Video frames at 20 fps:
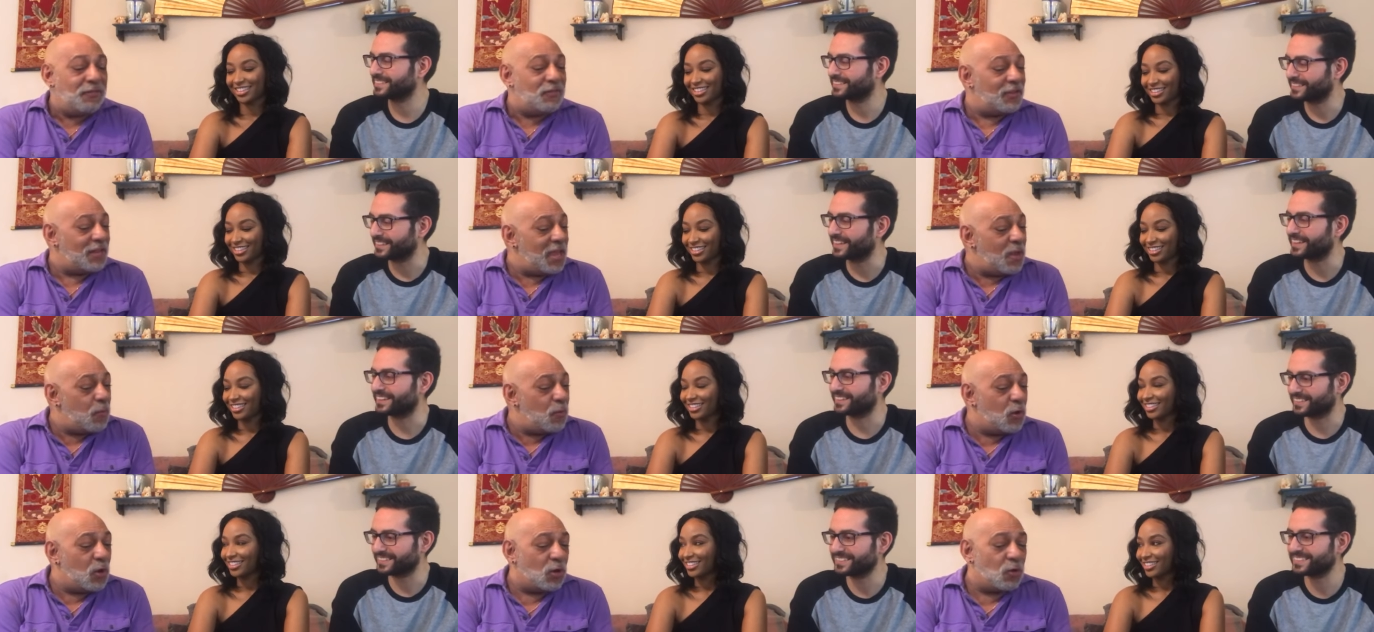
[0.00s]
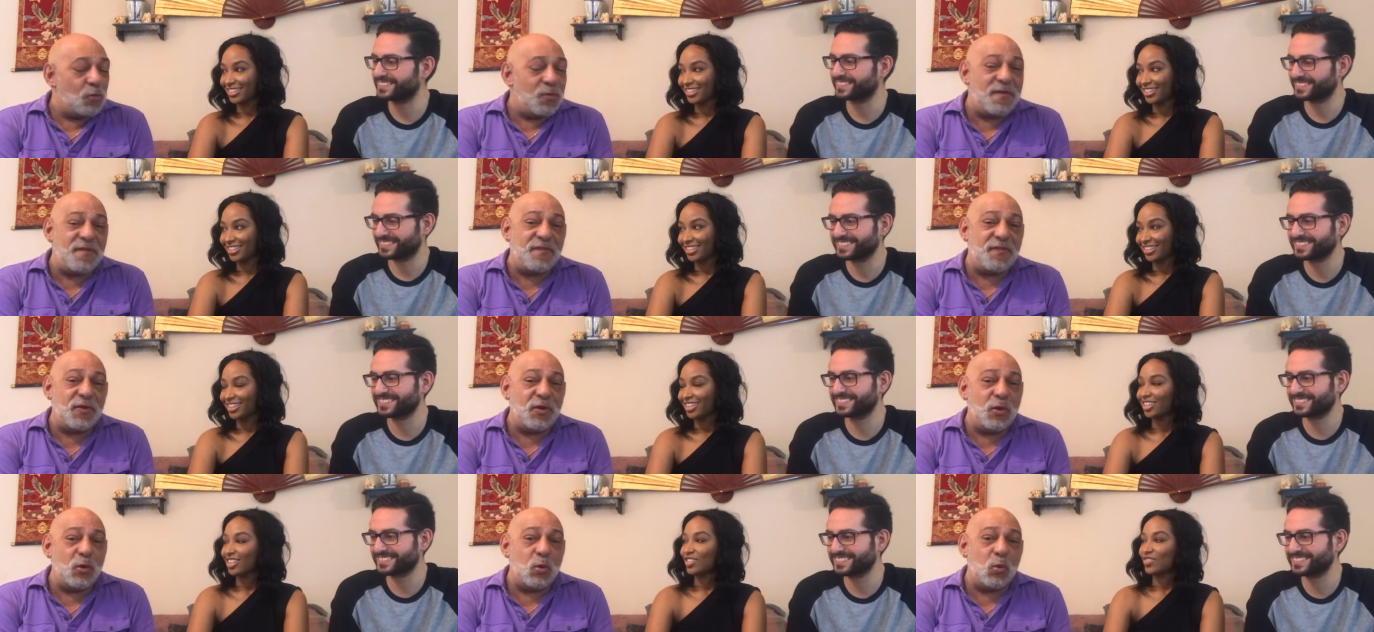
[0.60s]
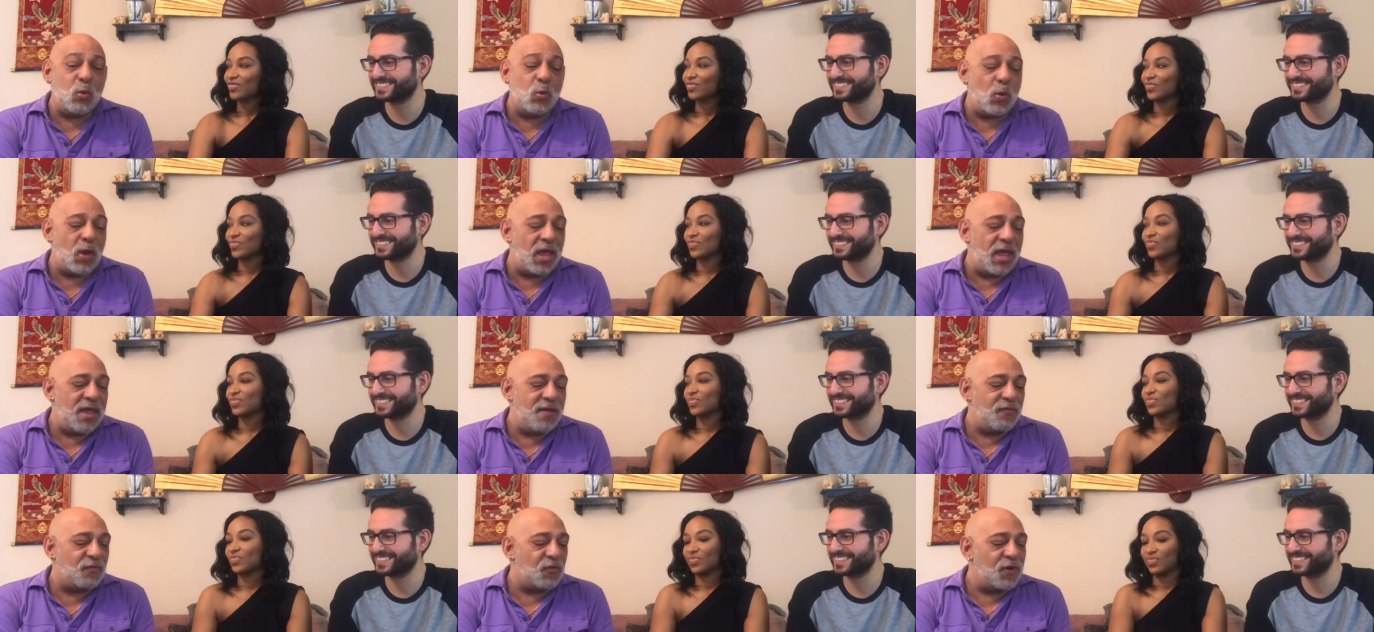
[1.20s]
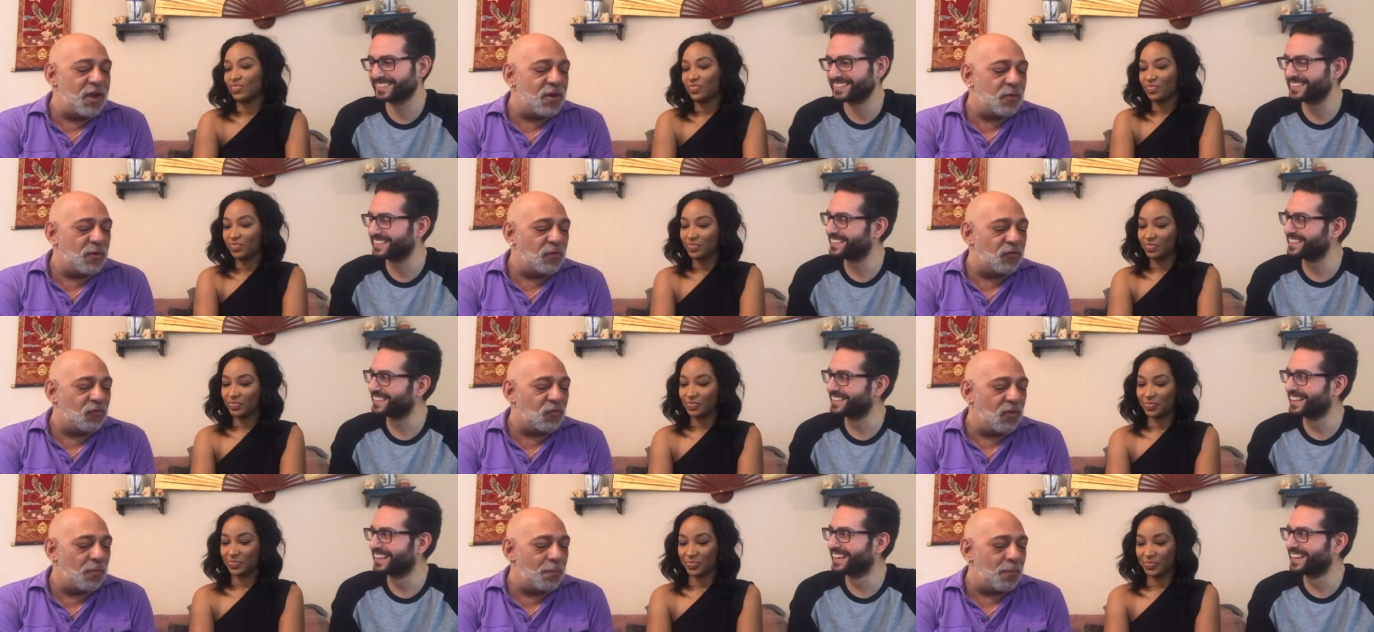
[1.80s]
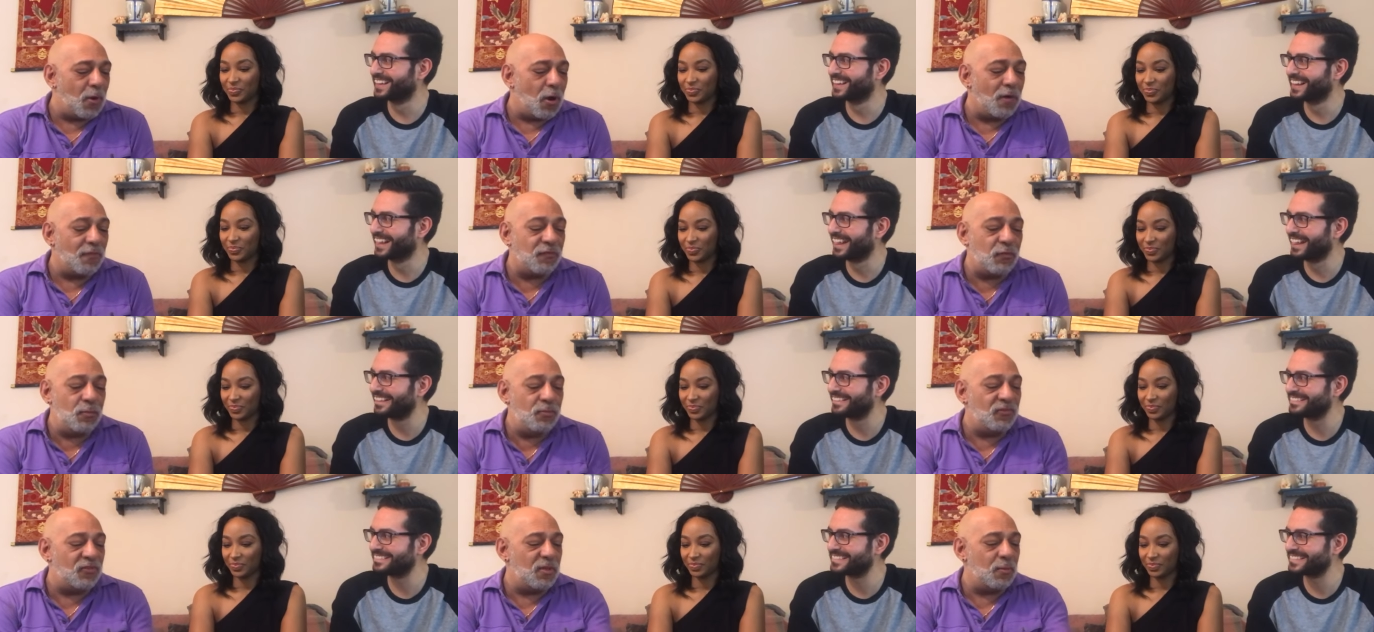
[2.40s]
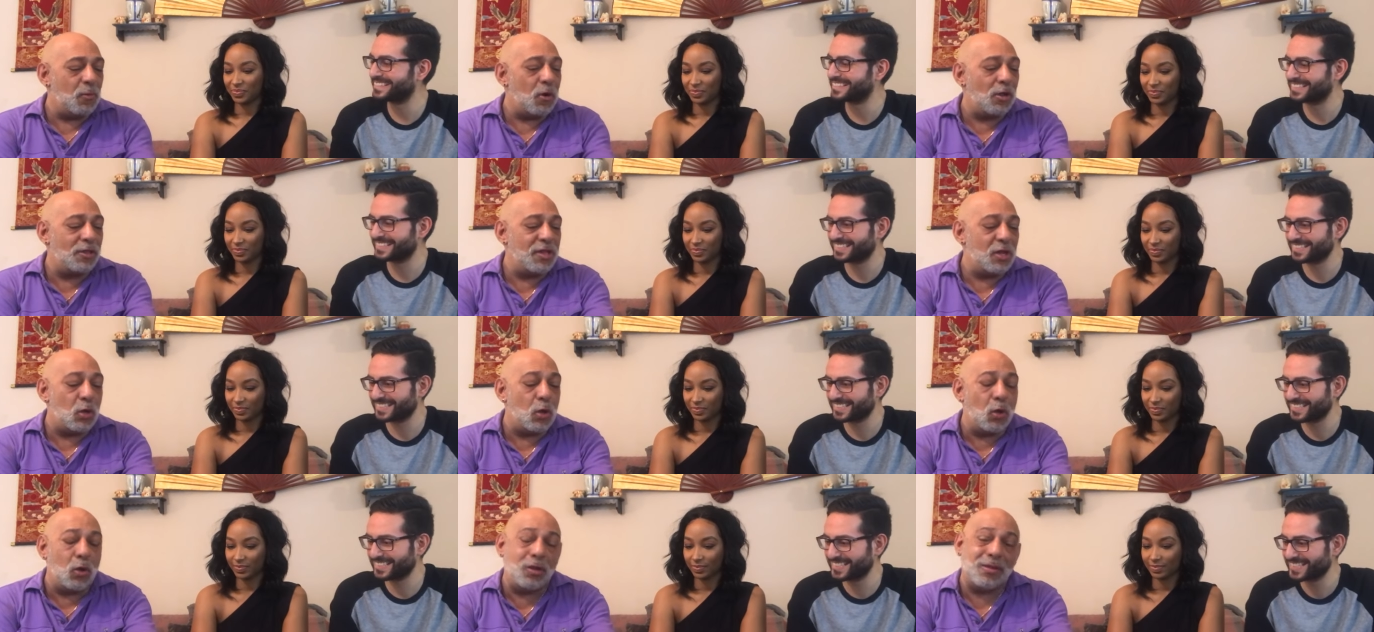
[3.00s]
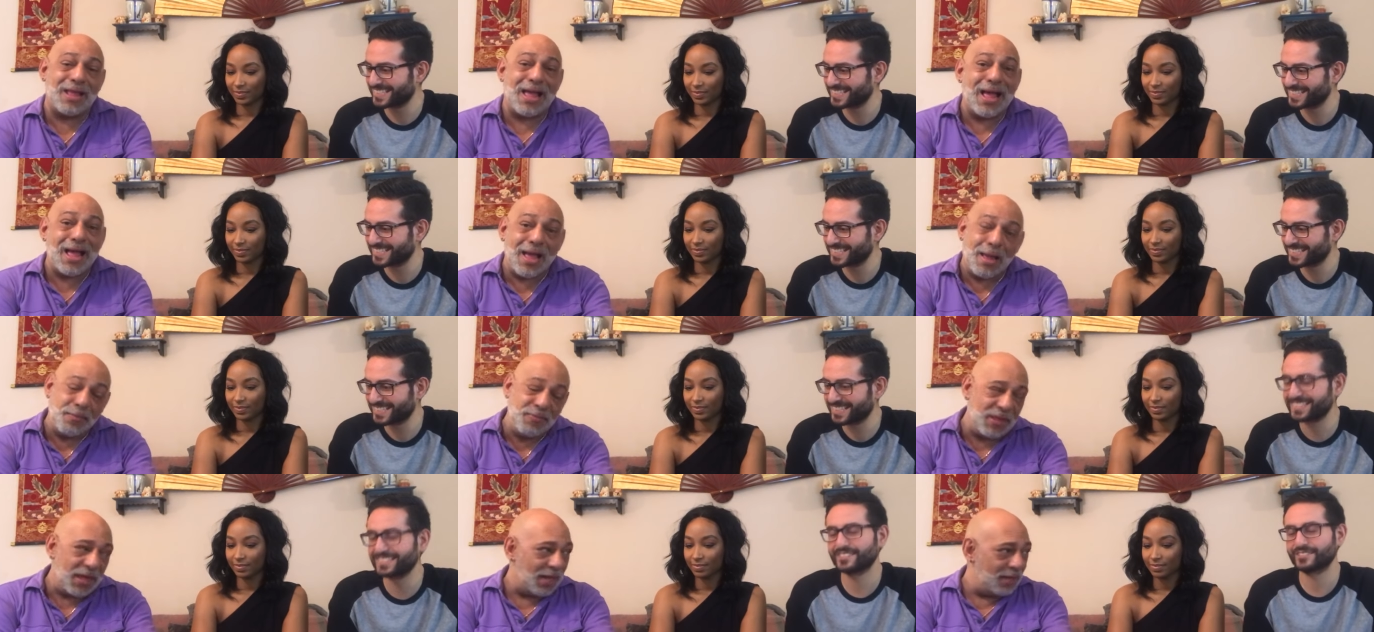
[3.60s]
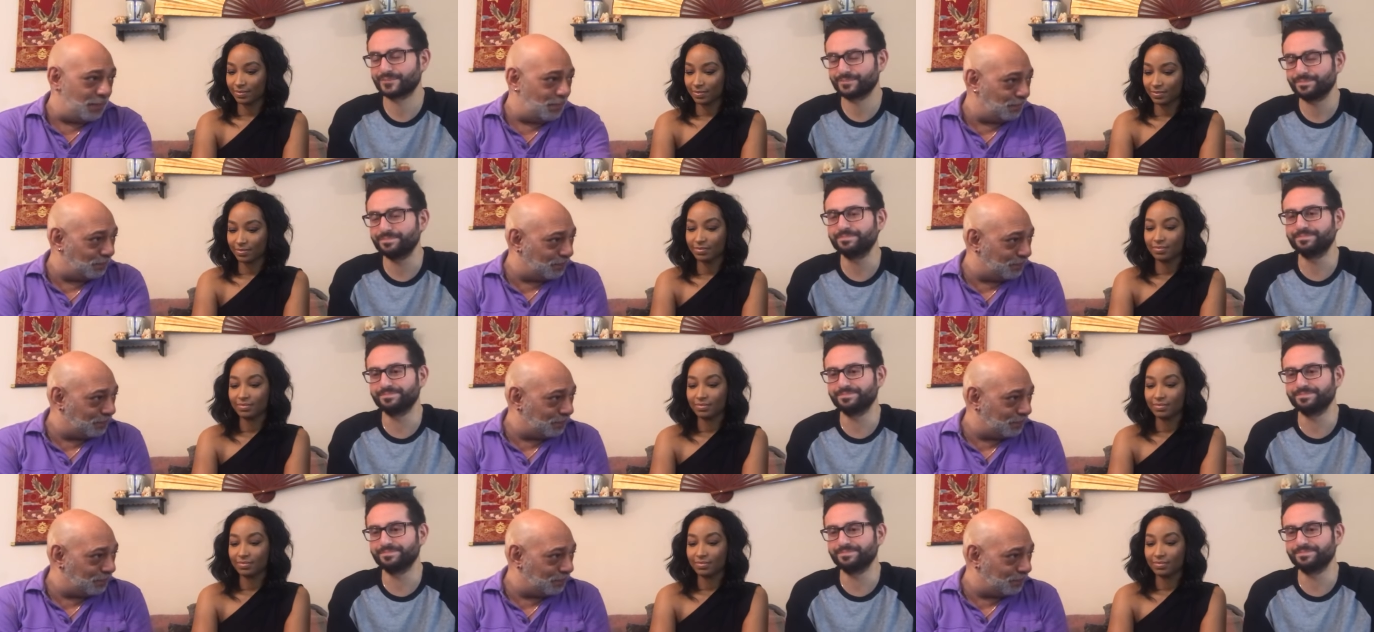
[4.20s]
Speaker 1: today we're going to review a fragrance from Parfums de Marly called Habdan.